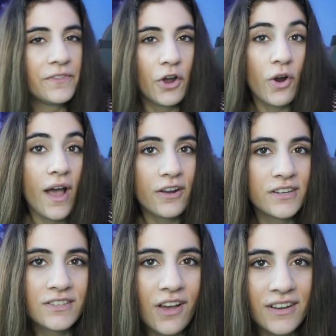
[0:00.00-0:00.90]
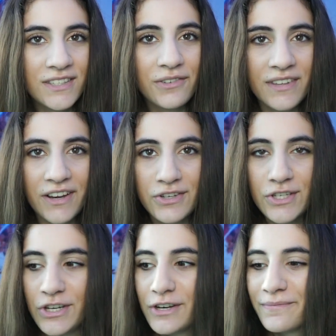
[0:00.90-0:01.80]
are out of stock till
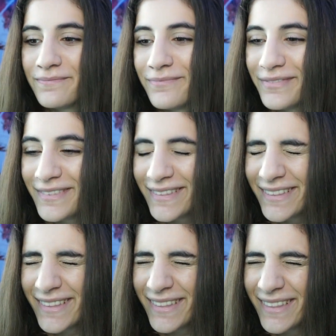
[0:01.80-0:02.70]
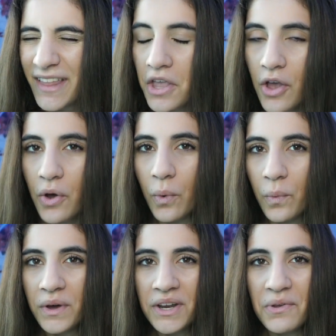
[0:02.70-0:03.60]
next year.
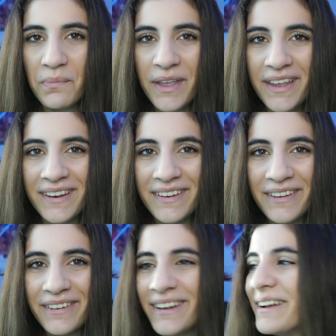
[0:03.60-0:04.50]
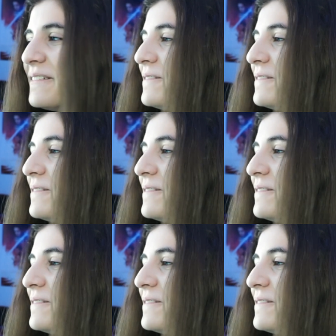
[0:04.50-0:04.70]
What do you mean, dude?